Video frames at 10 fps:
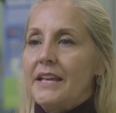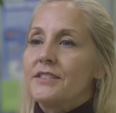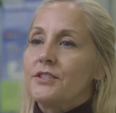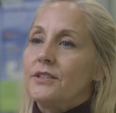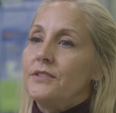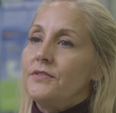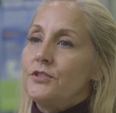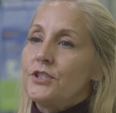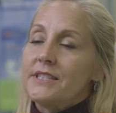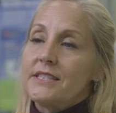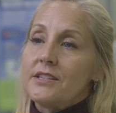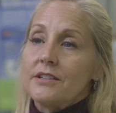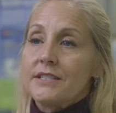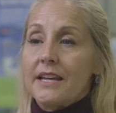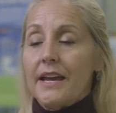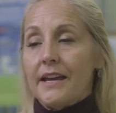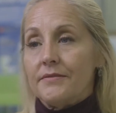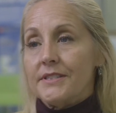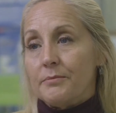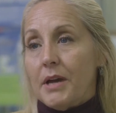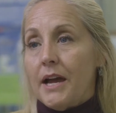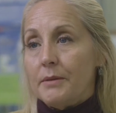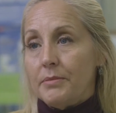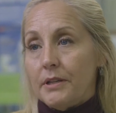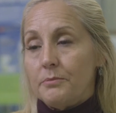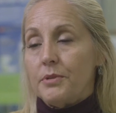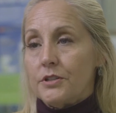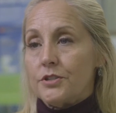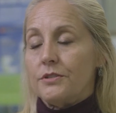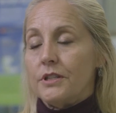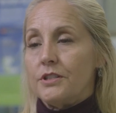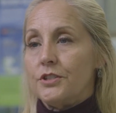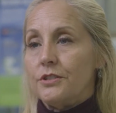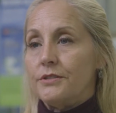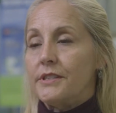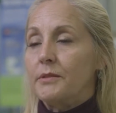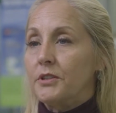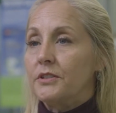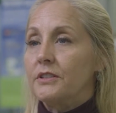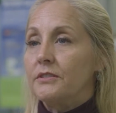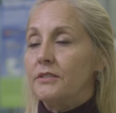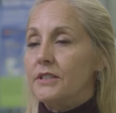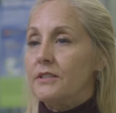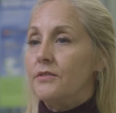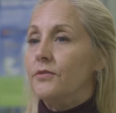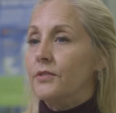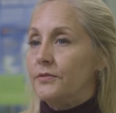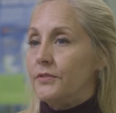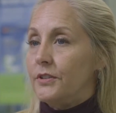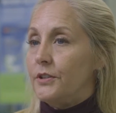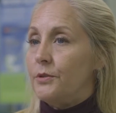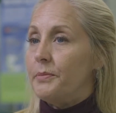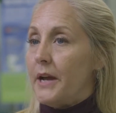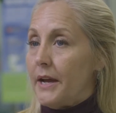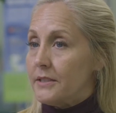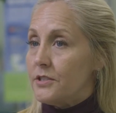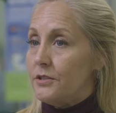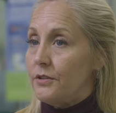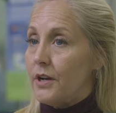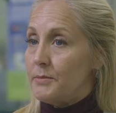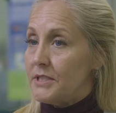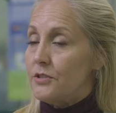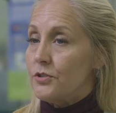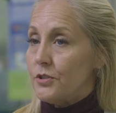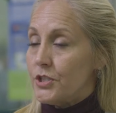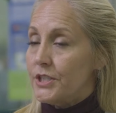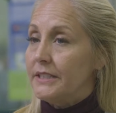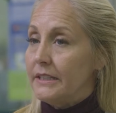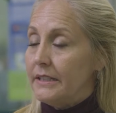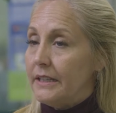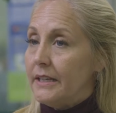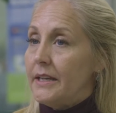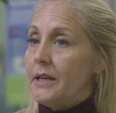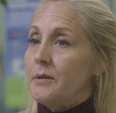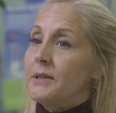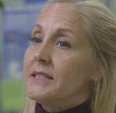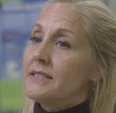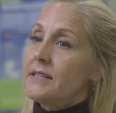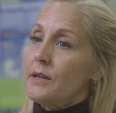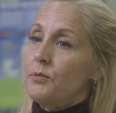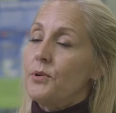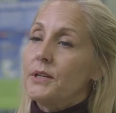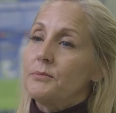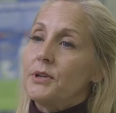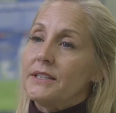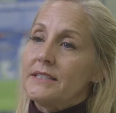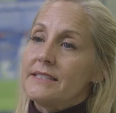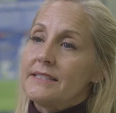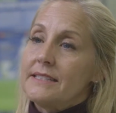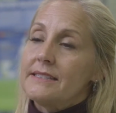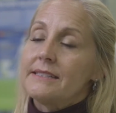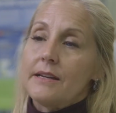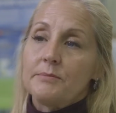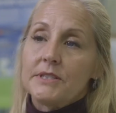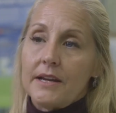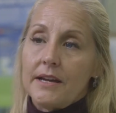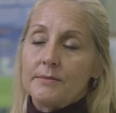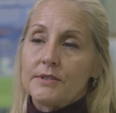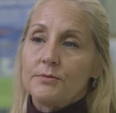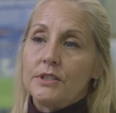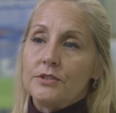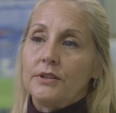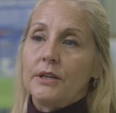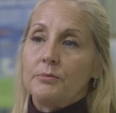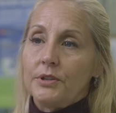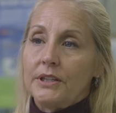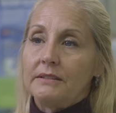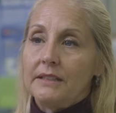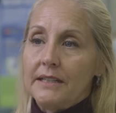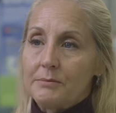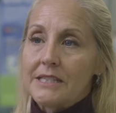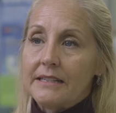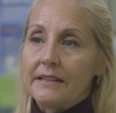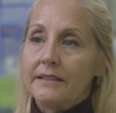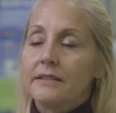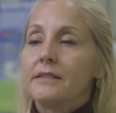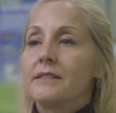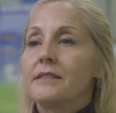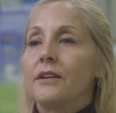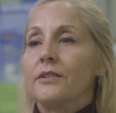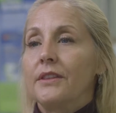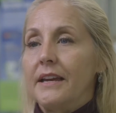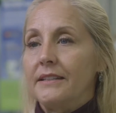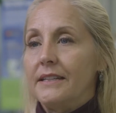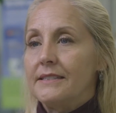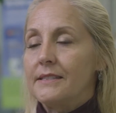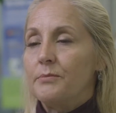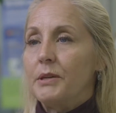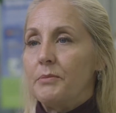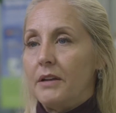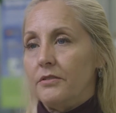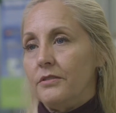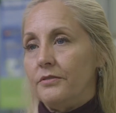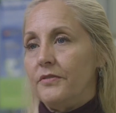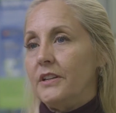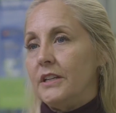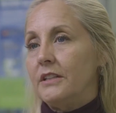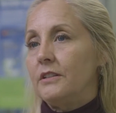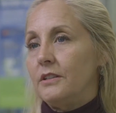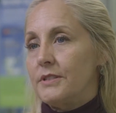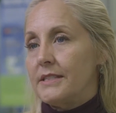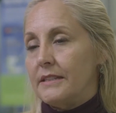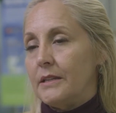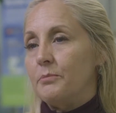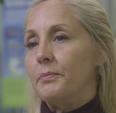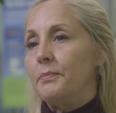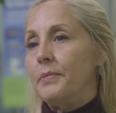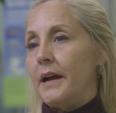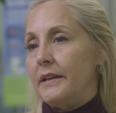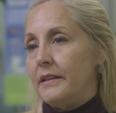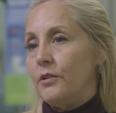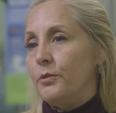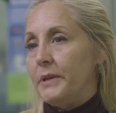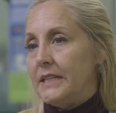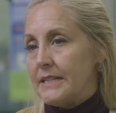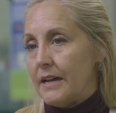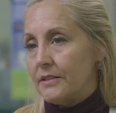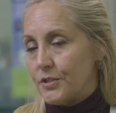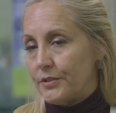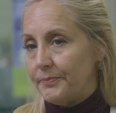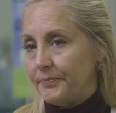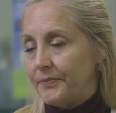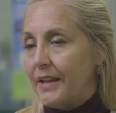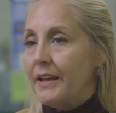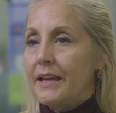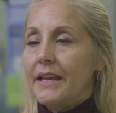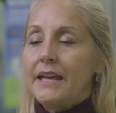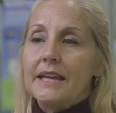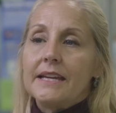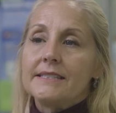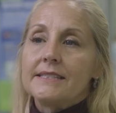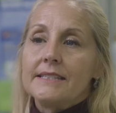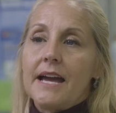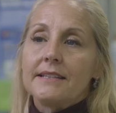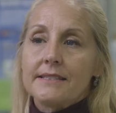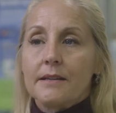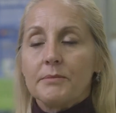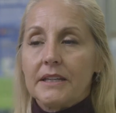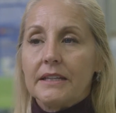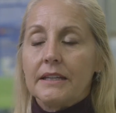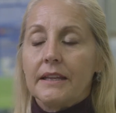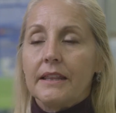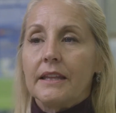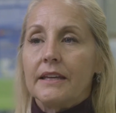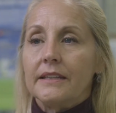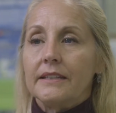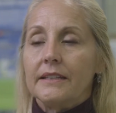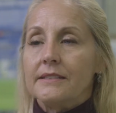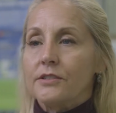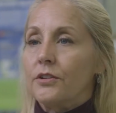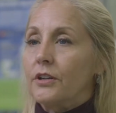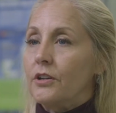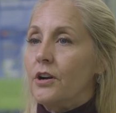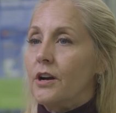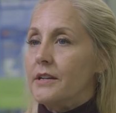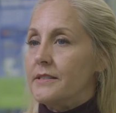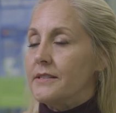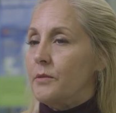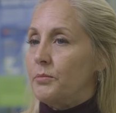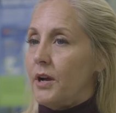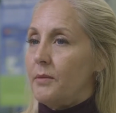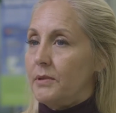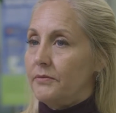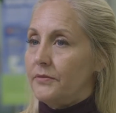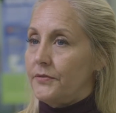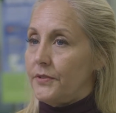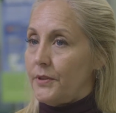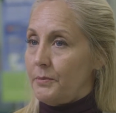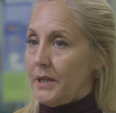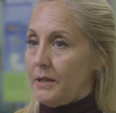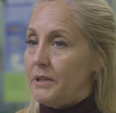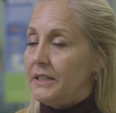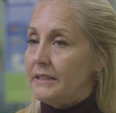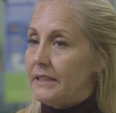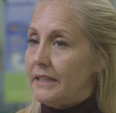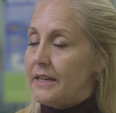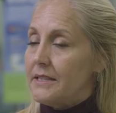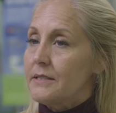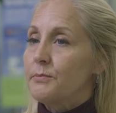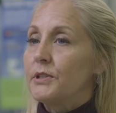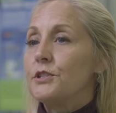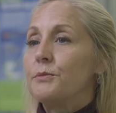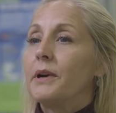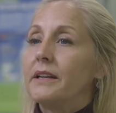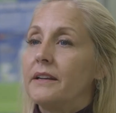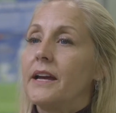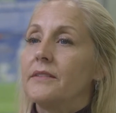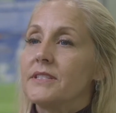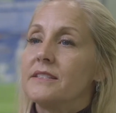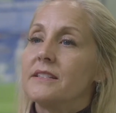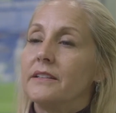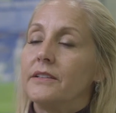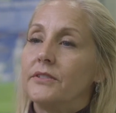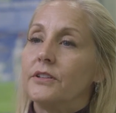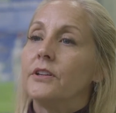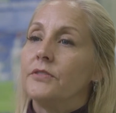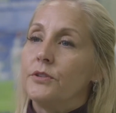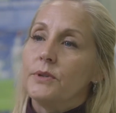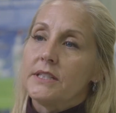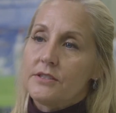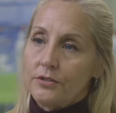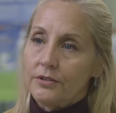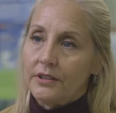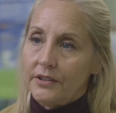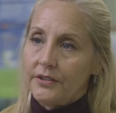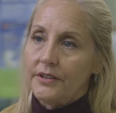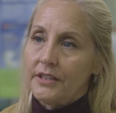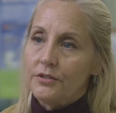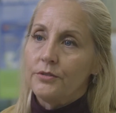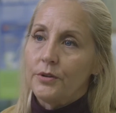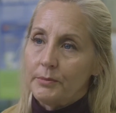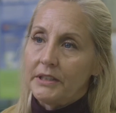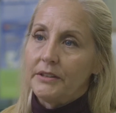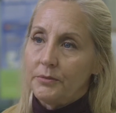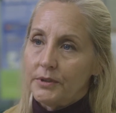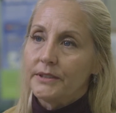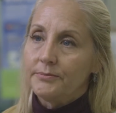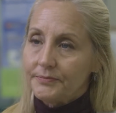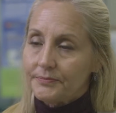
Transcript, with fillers: So if you should start to have some high blood pressure issues, I'm going to refer you back to your obstetrician because type 1 pregnancies, sometimes we do get preeclampsia, so that needs to be monitored very closely by the OB doctor. It's not something that is going to cause a problem for the baby in the end, but you might have to deliver a few weeks earlier than you normally would.